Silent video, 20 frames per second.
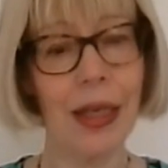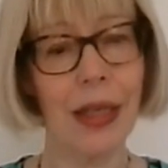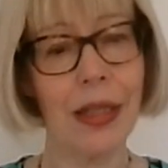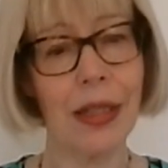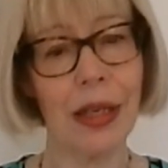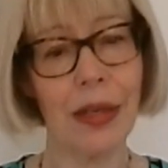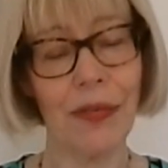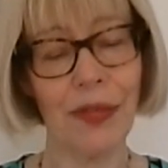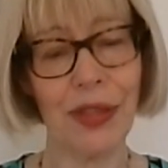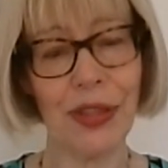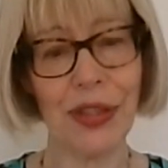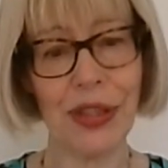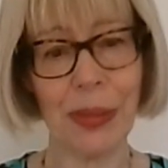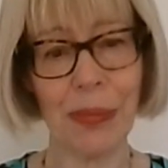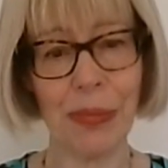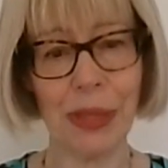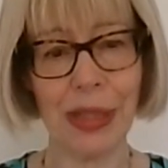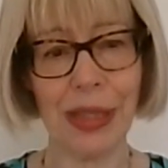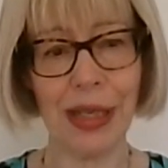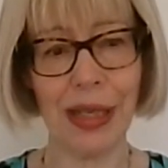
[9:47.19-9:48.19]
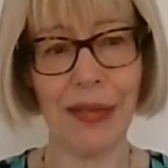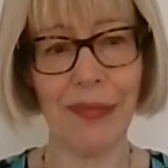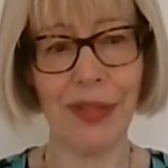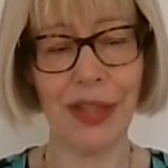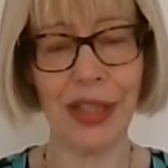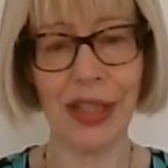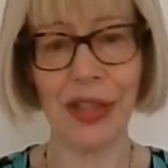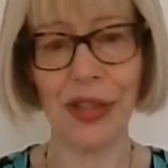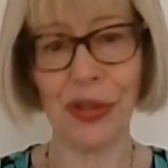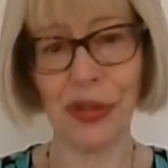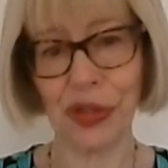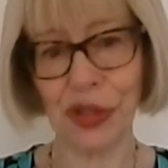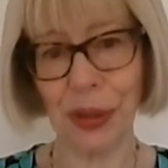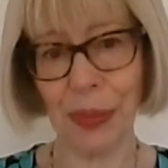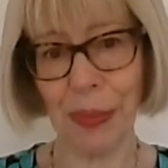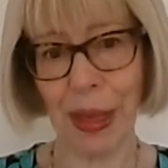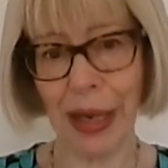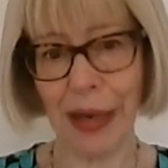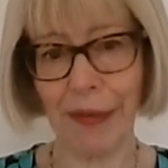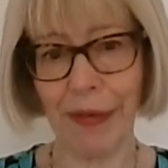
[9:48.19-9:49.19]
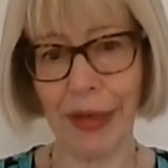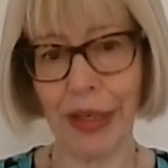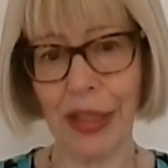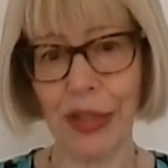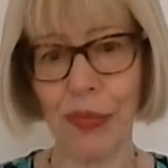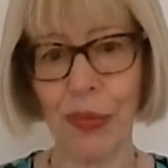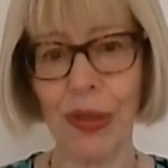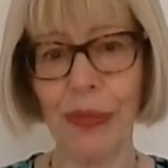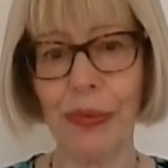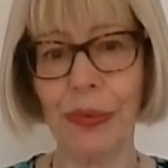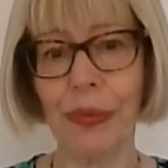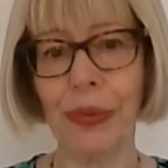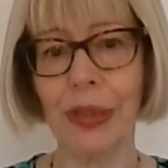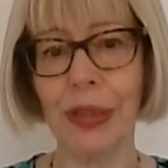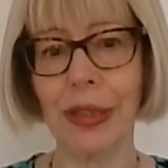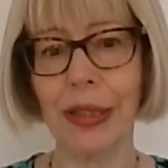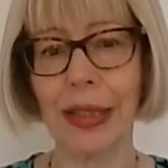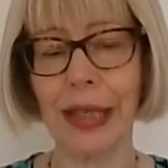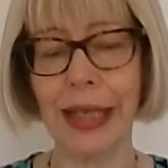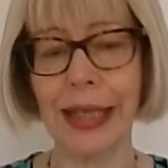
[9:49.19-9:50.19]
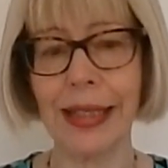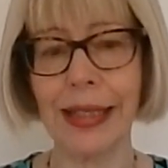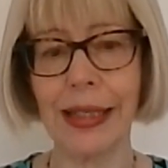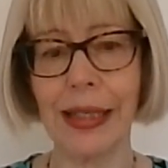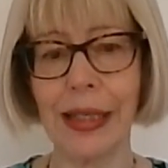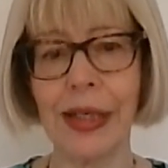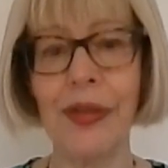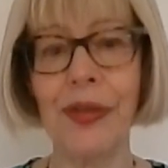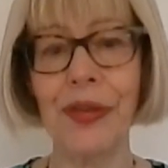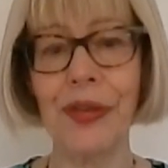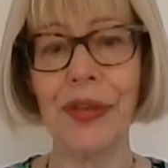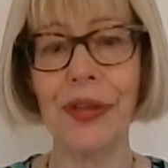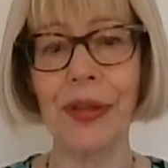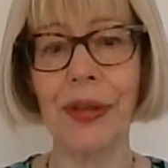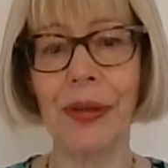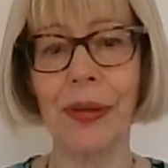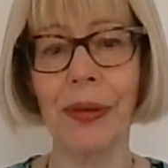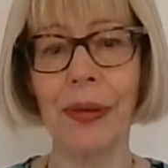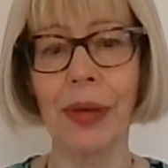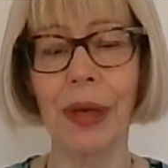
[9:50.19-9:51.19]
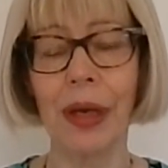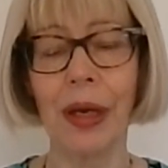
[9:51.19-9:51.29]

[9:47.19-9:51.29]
So for some services or some areas where we want to get into,